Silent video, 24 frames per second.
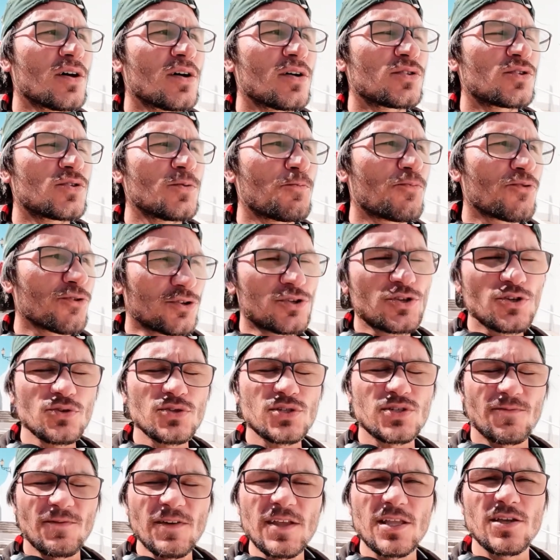to
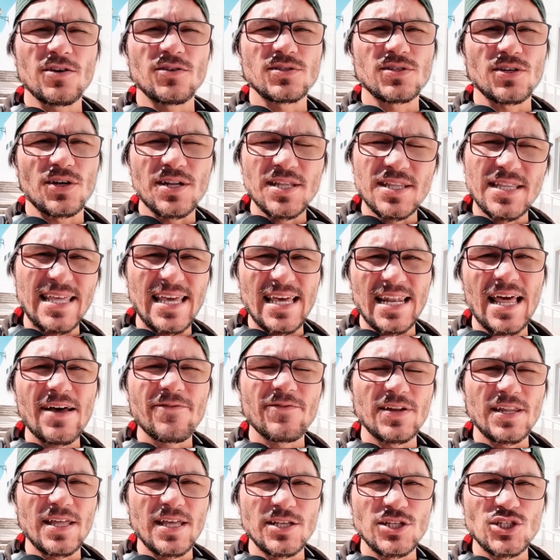produce videos on the
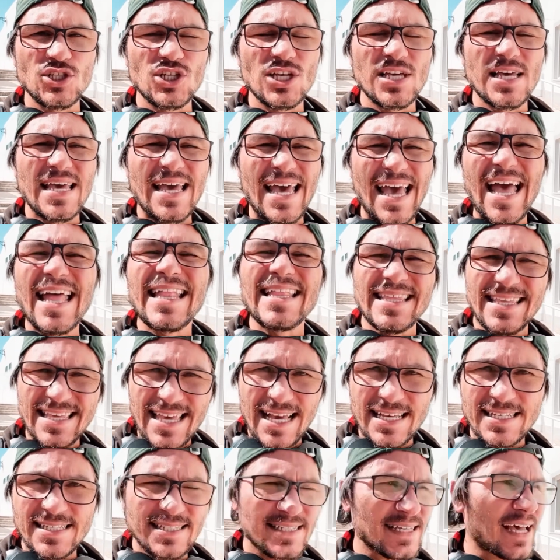11 inch? And
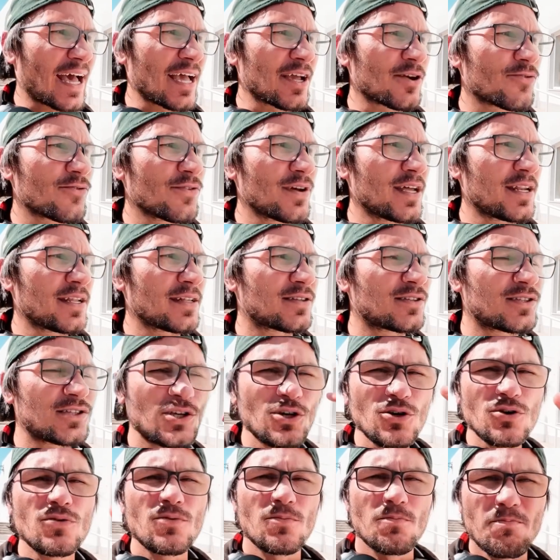yes, I created
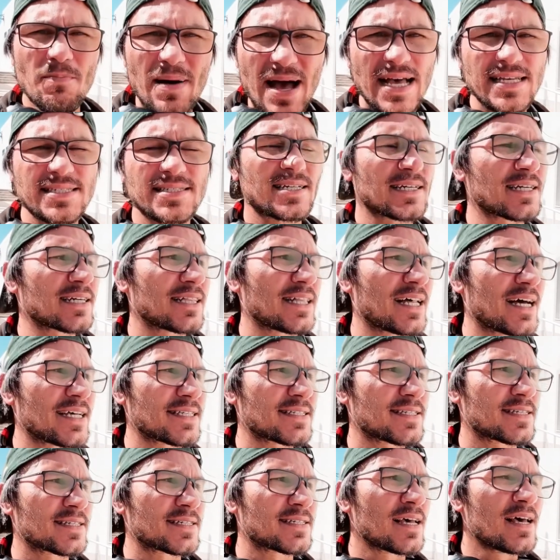2
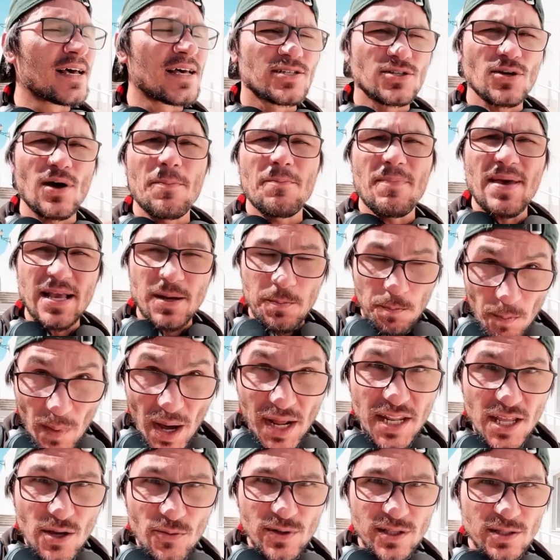masterclasses, so I make
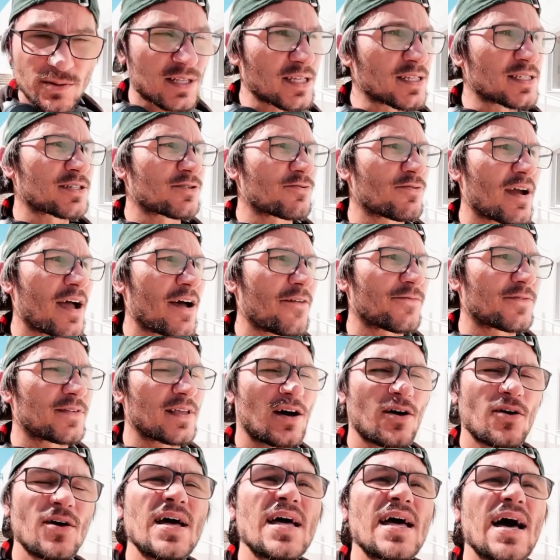money with this craft
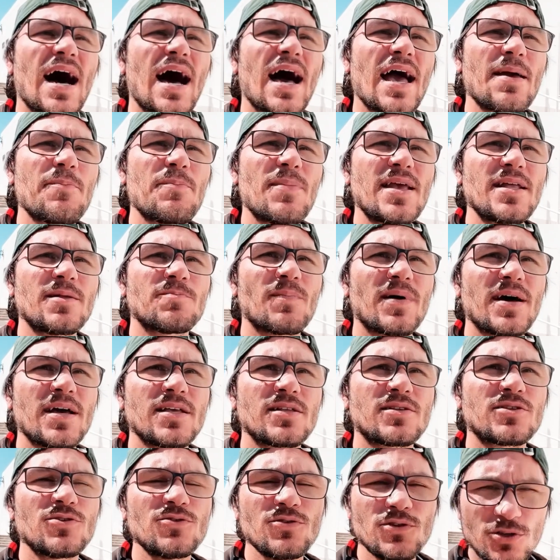now. I made my
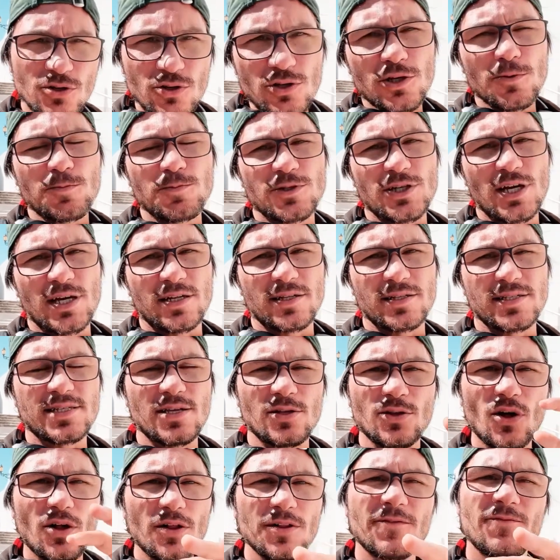2 YouTube channels
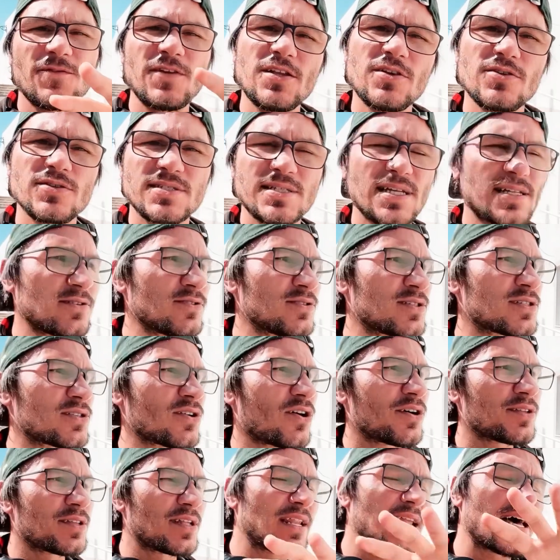and all the videos that you
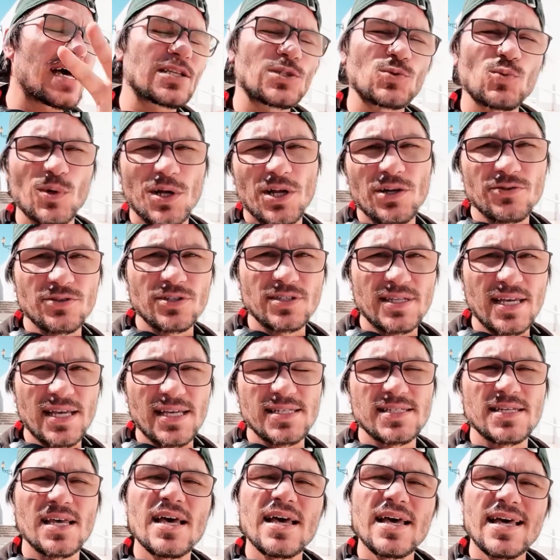saw in the last 100
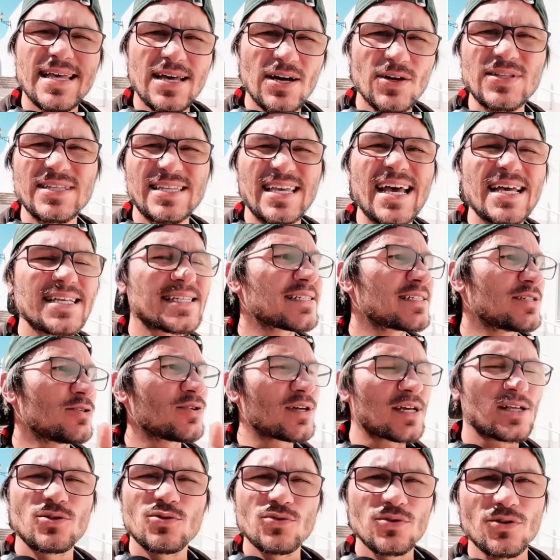days. And yes, you
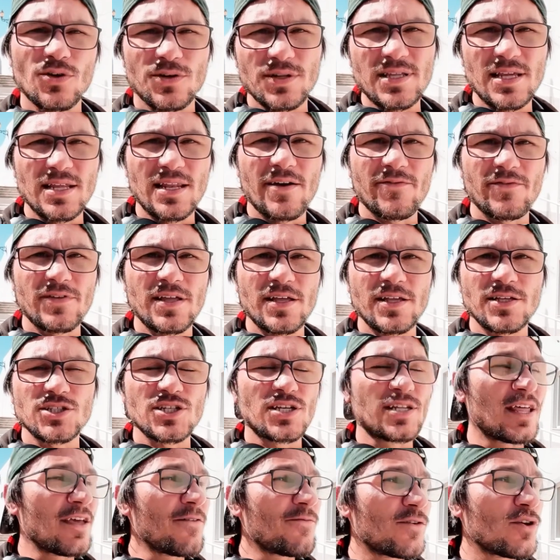can do it on the 11 inch.
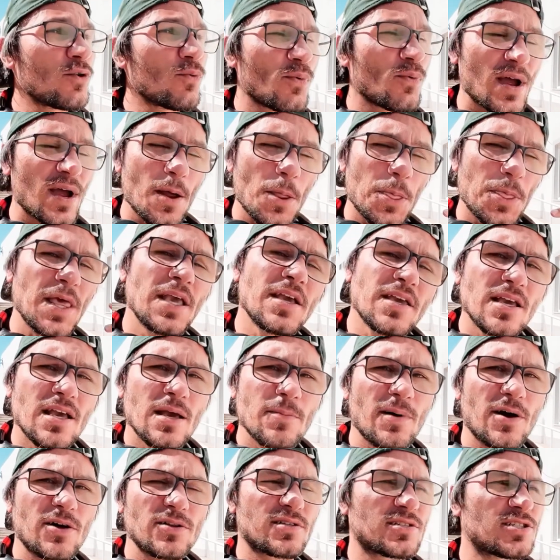And if you were thinking
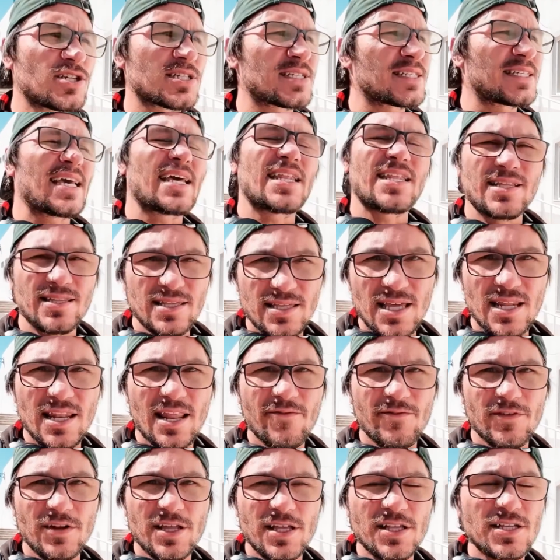about just getting the
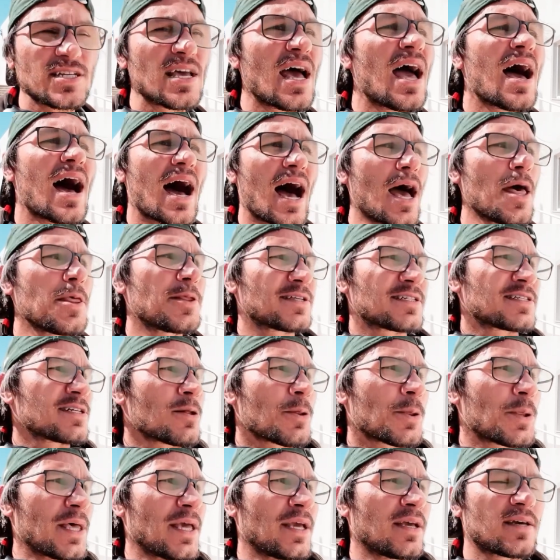11 inch, I still
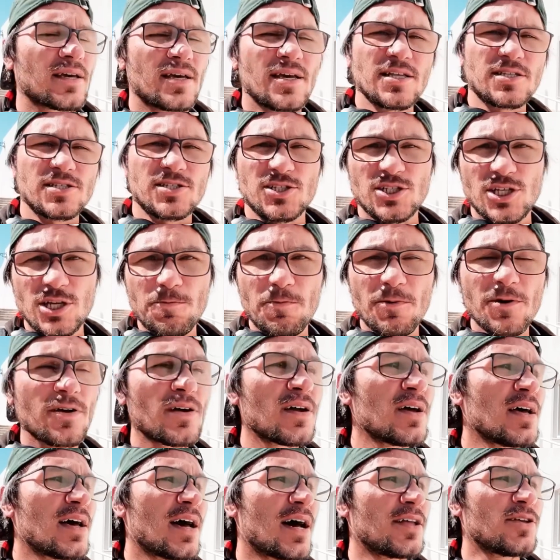think it's cheaper
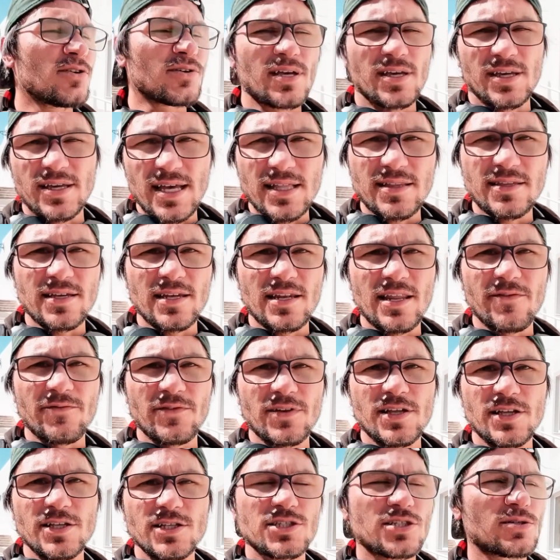and you can get the 11
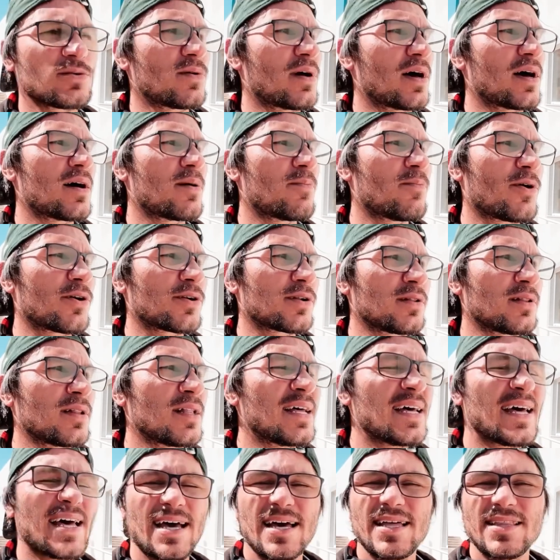inch model
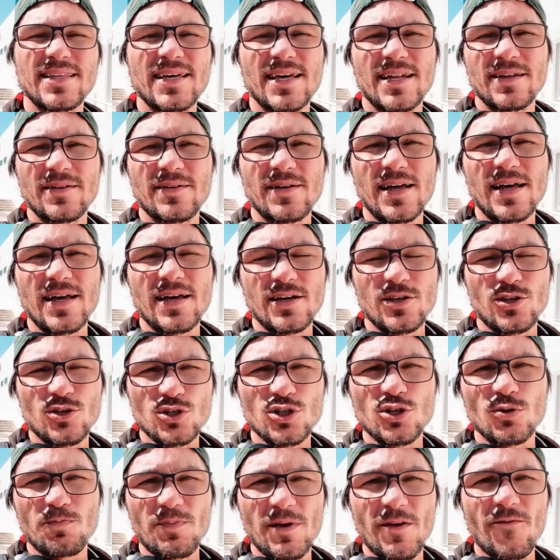and then you
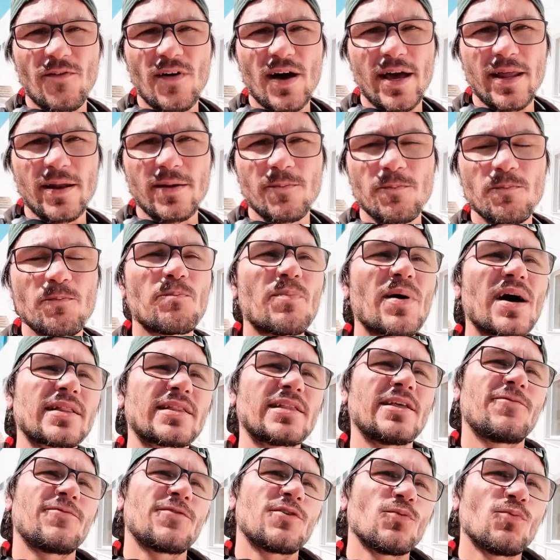should be fine. But
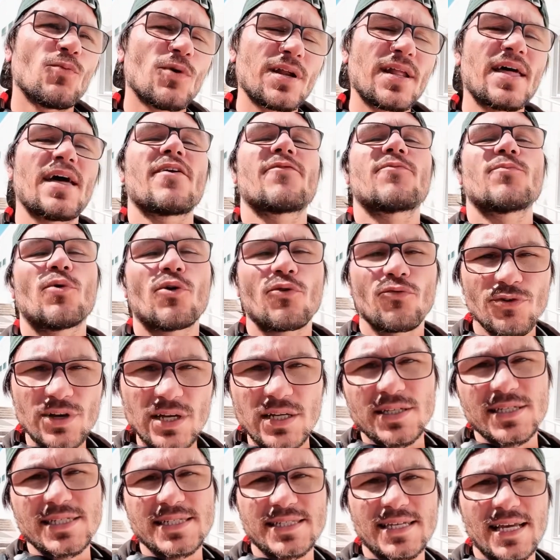if you want to have more real
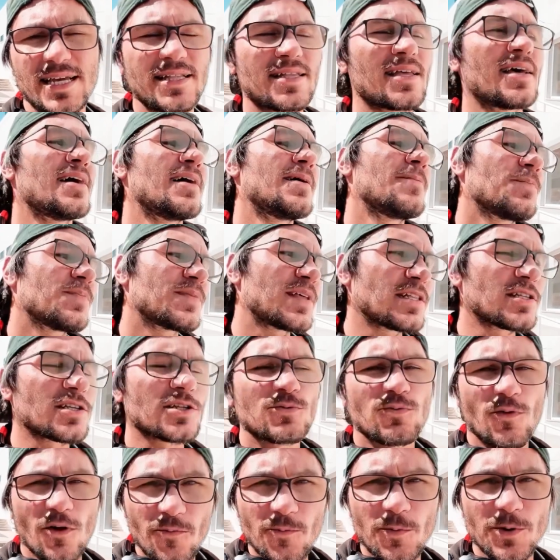estate, then the
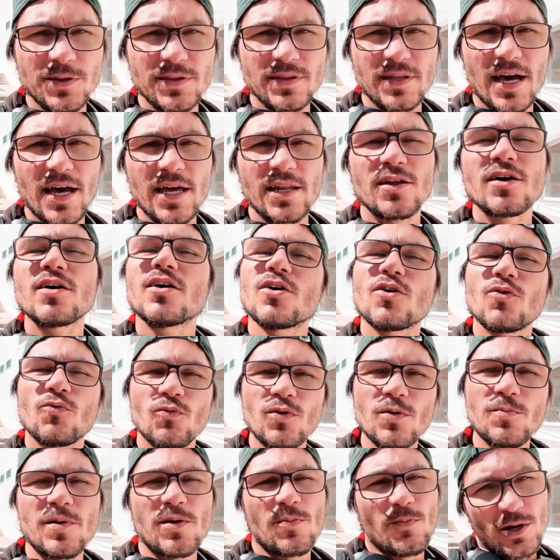12.9
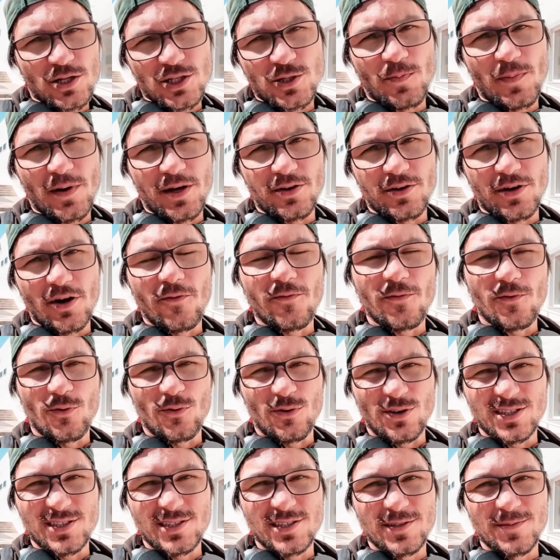would be much better, of
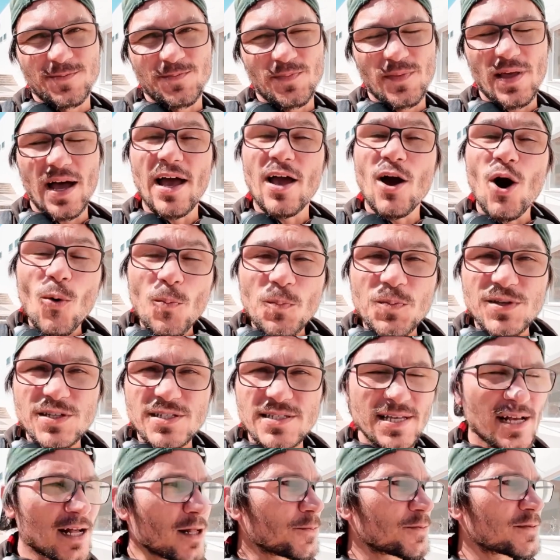course. I hope
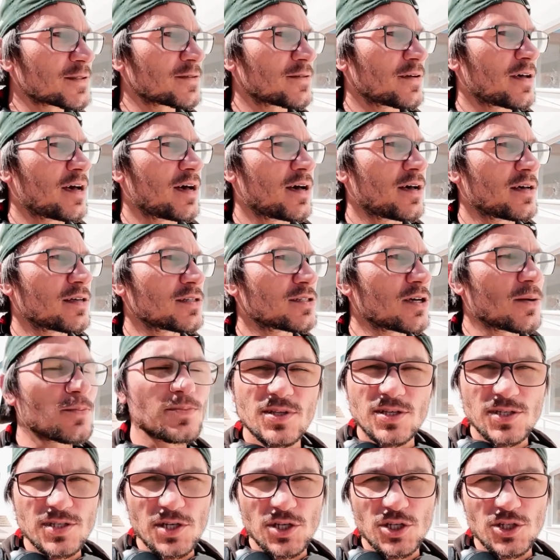this helps some
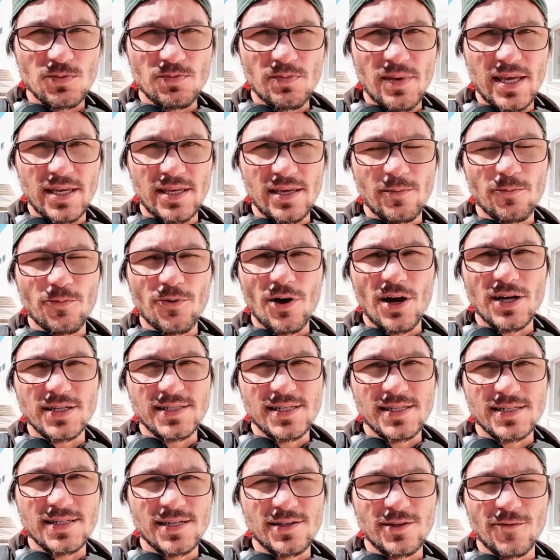decision-making
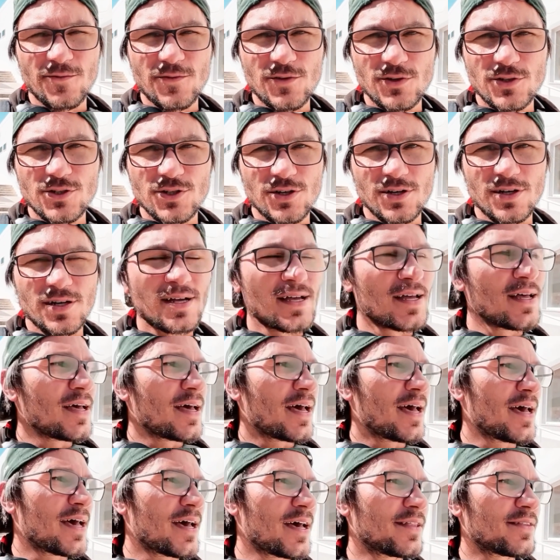process in the future.
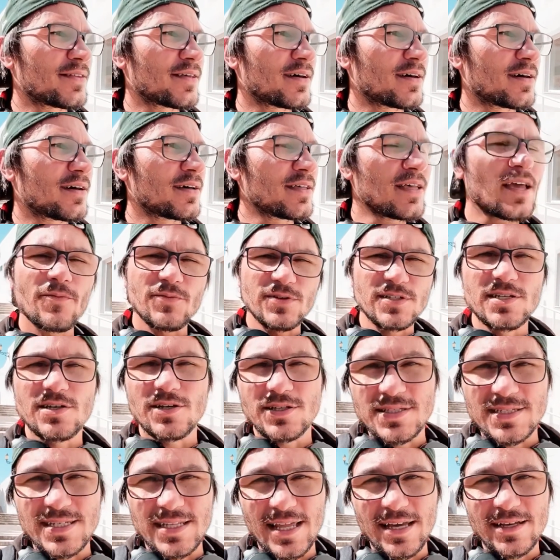And yeah, we see you
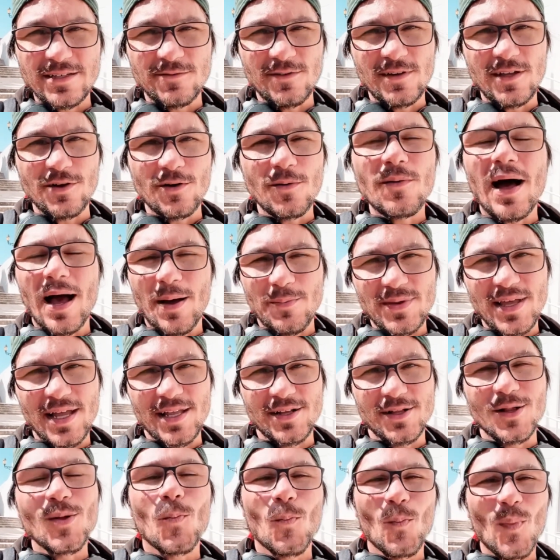in the next video. I'm
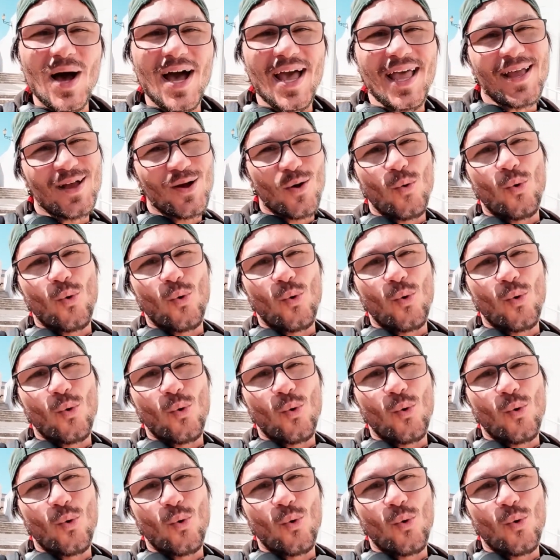Daniel. Bye.